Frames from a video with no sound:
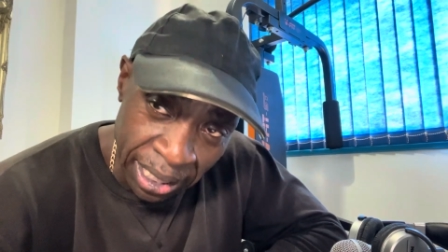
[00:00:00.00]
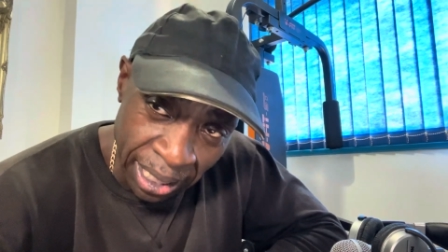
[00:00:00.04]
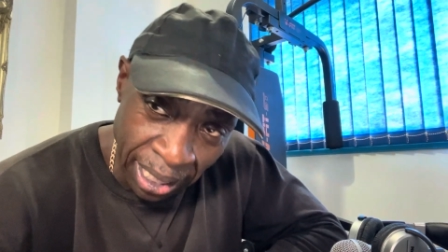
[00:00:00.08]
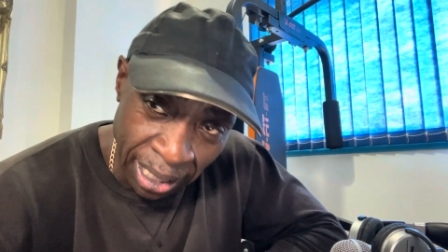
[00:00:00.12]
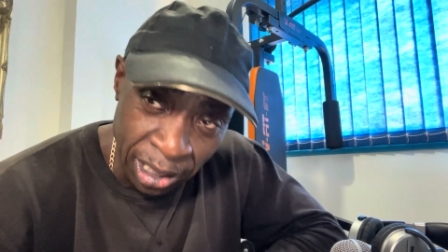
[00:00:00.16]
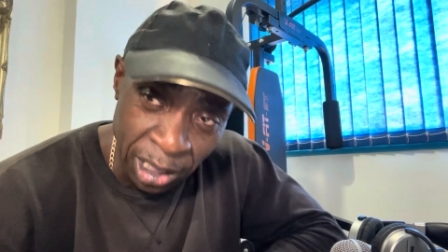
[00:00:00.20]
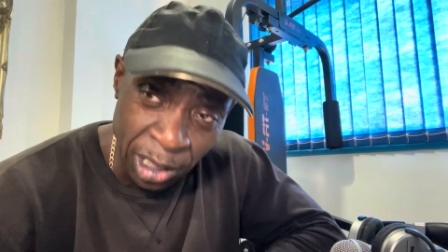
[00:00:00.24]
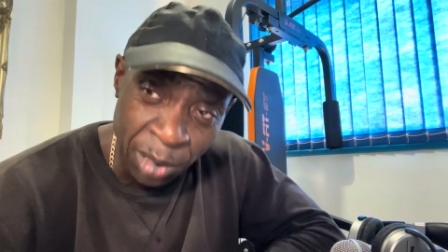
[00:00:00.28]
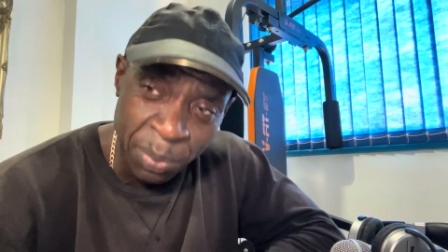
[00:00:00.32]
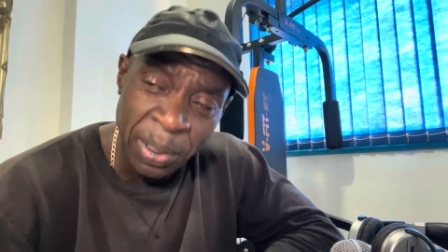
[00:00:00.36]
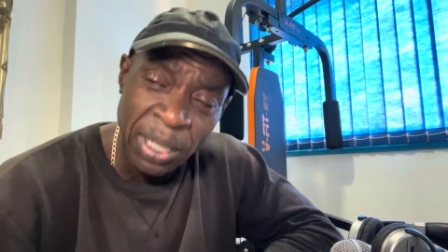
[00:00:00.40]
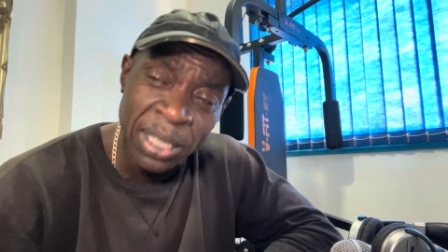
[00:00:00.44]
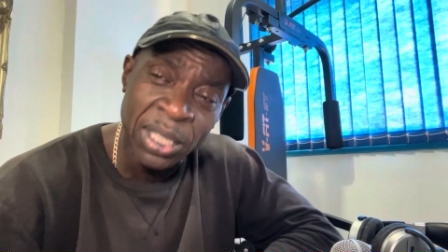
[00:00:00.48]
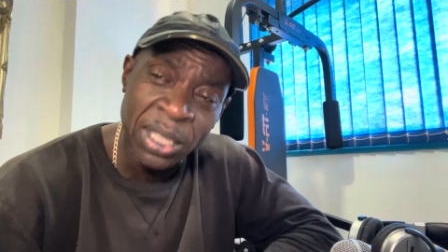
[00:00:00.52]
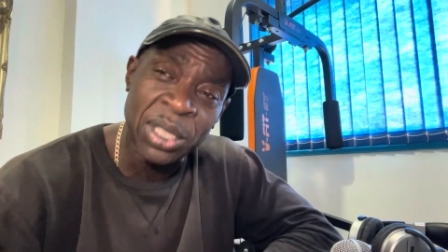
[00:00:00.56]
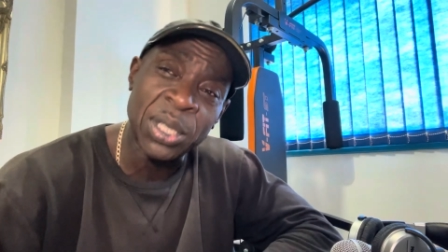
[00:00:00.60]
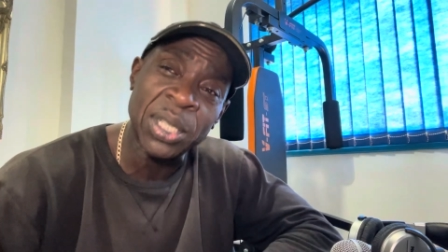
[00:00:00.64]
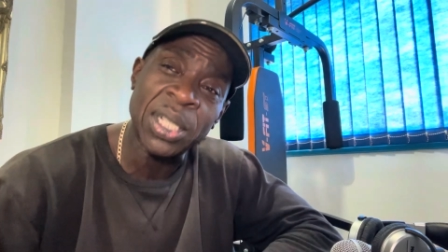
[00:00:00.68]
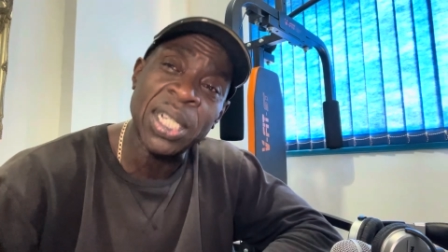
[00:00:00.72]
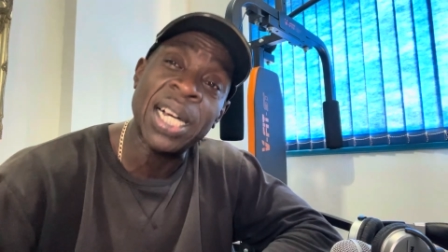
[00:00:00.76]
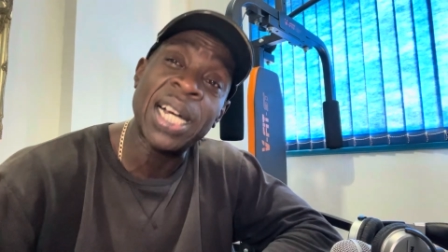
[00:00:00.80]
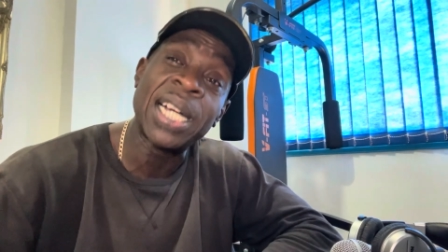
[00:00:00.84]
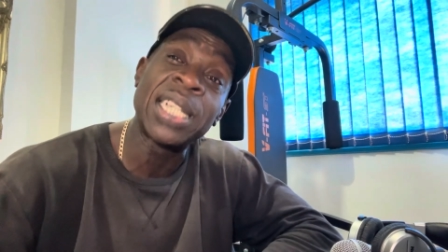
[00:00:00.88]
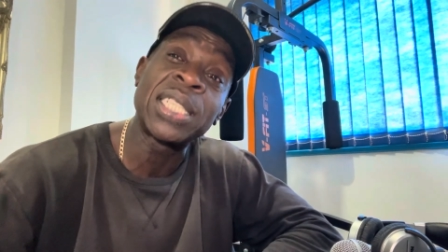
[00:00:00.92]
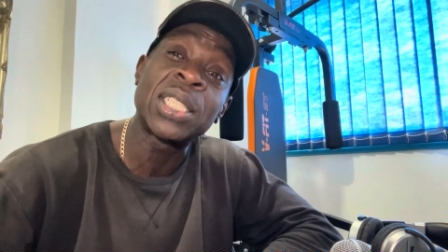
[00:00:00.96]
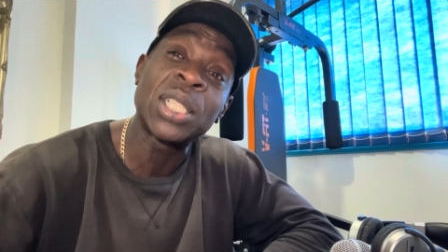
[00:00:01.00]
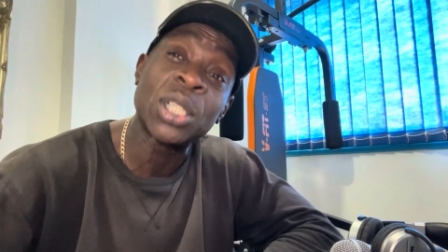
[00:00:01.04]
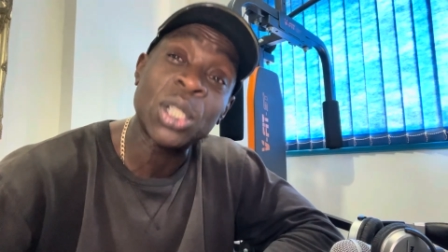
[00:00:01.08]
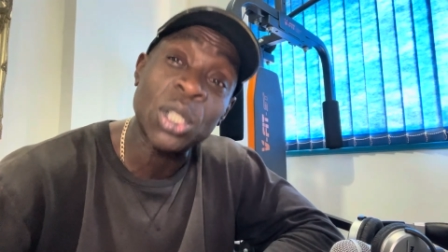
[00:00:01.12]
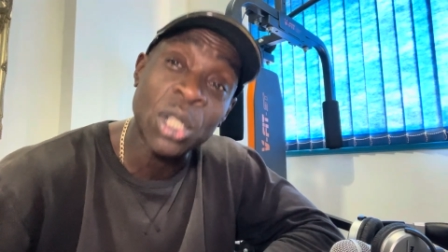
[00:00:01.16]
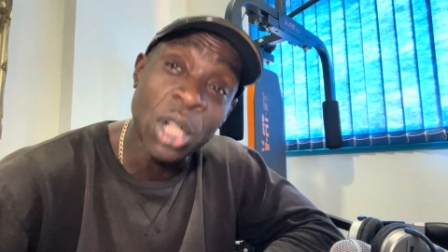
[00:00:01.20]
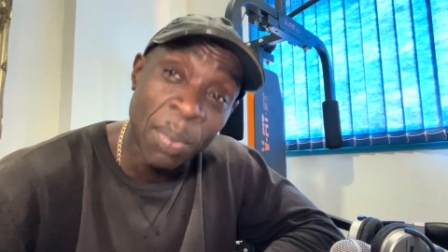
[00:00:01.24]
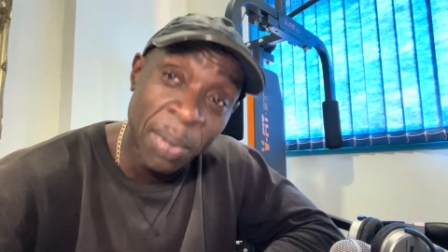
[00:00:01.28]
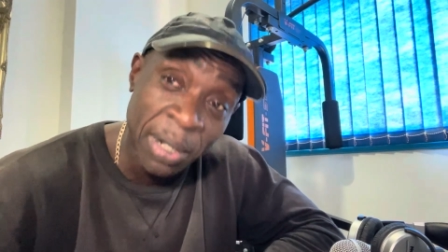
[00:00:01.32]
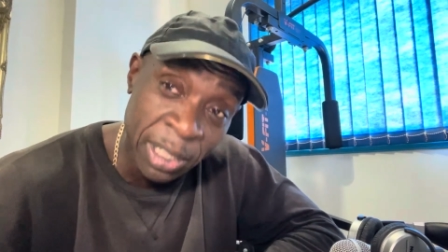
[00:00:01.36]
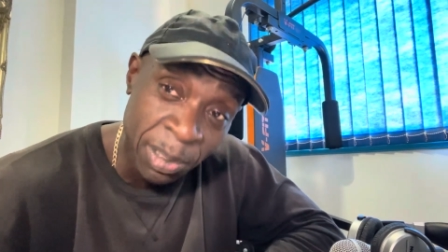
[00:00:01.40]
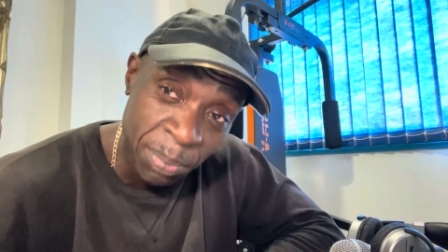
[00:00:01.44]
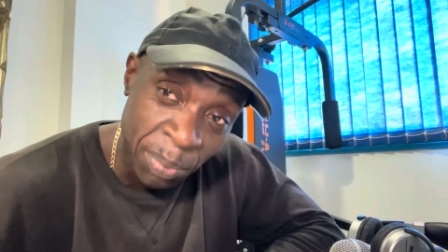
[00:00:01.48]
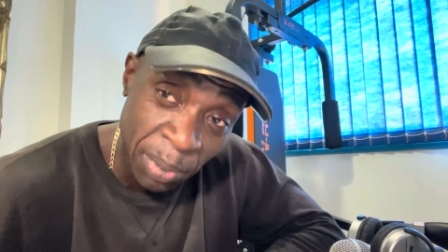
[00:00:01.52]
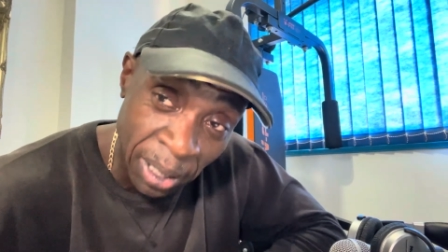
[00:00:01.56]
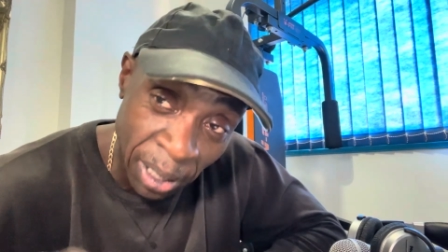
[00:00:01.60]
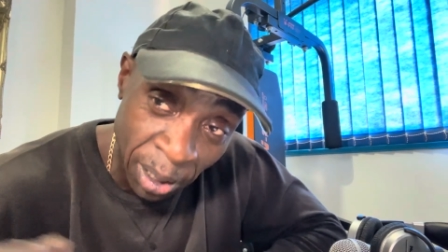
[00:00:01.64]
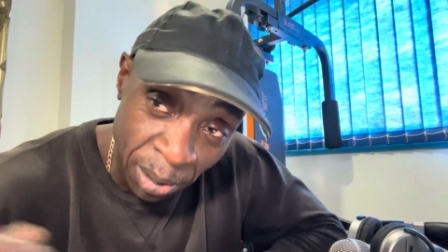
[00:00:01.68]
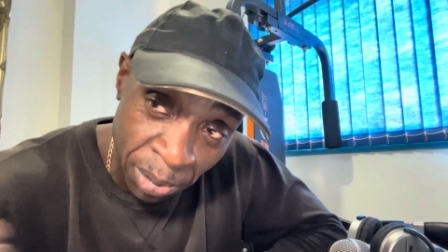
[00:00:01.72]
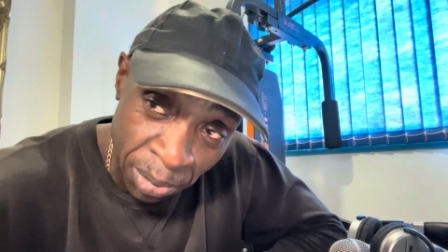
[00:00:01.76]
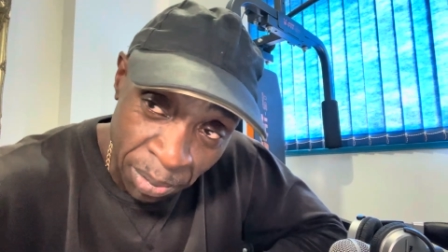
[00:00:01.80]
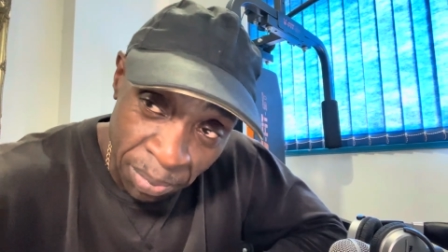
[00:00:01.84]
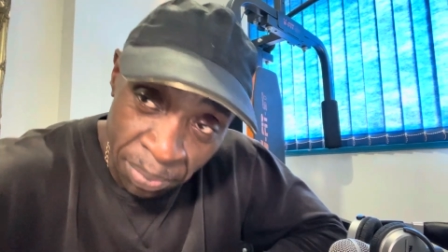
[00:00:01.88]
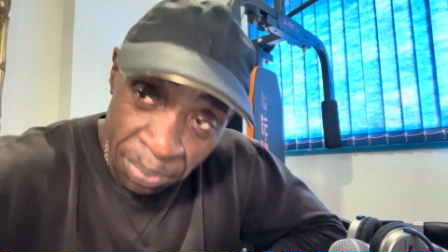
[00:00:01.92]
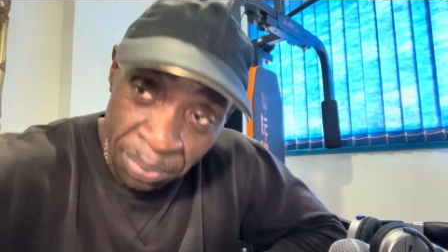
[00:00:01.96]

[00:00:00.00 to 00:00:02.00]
nice to speak to you guys. Comments below.